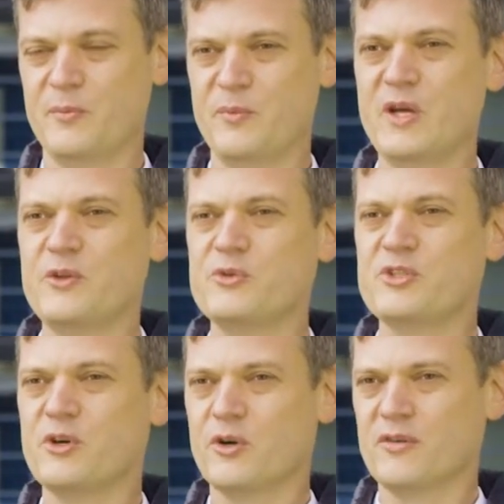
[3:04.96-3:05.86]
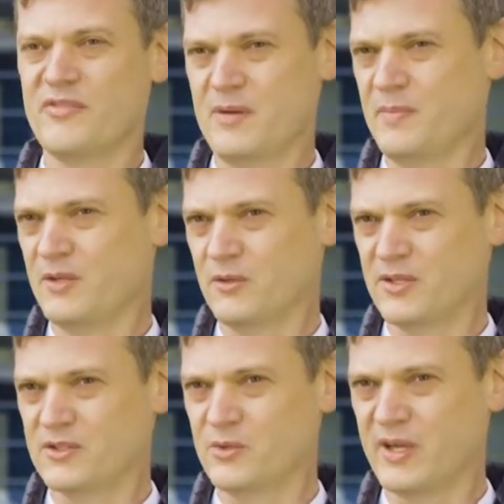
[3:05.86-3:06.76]
We are using all of them in
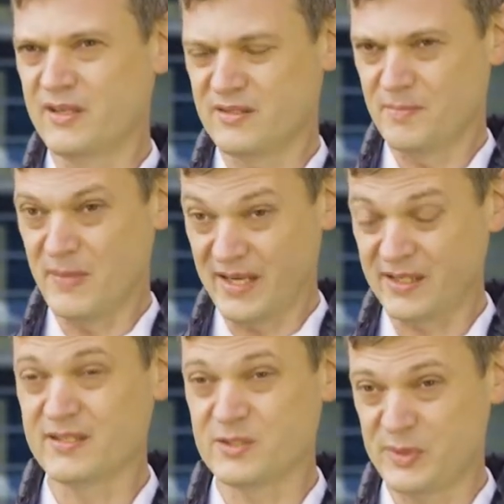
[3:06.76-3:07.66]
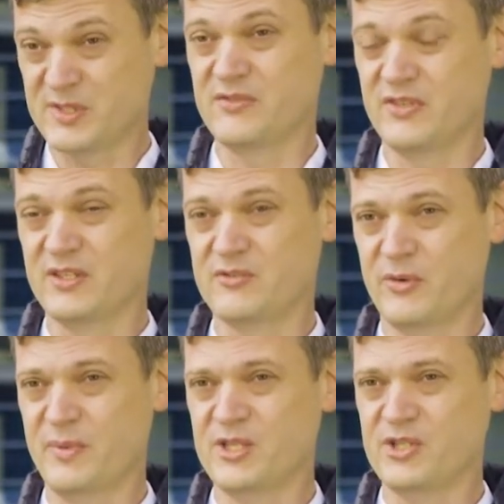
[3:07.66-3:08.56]
order to get market-specific
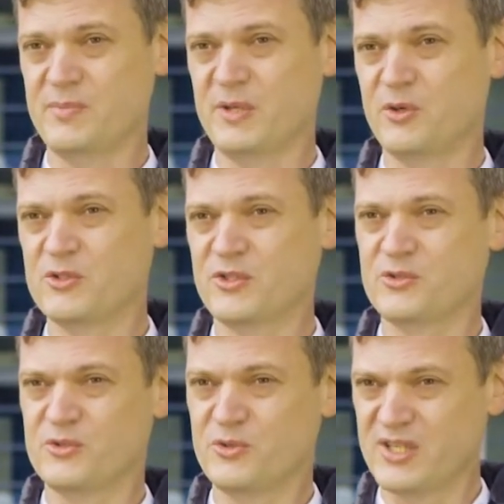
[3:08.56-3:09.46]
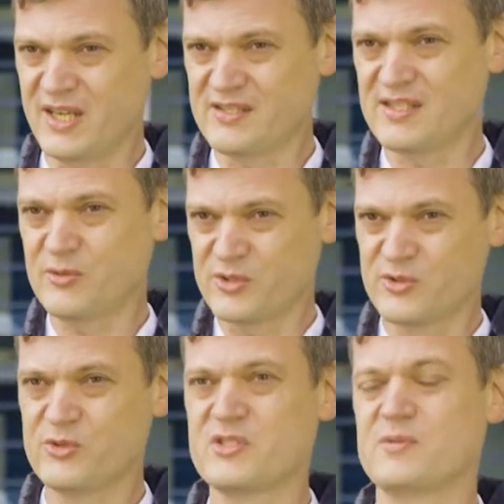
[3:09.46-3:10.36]
information, but also to test our
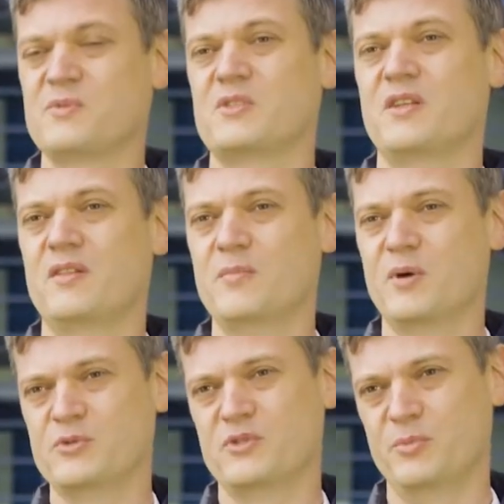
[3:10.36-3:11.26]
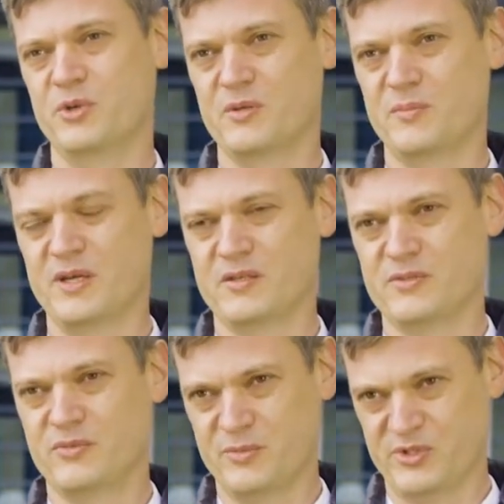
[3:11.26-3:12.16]
systems in the most important
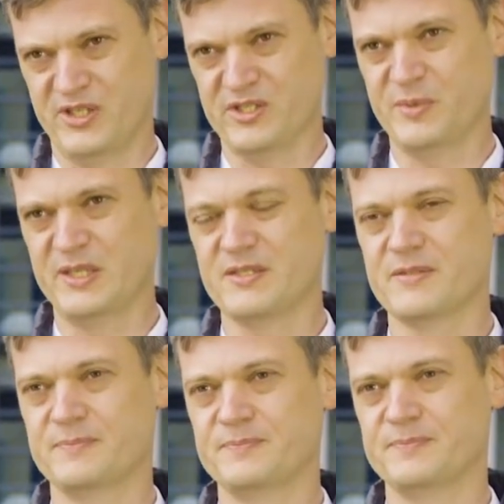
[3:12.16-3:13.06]
markets for Mercedes-Benz.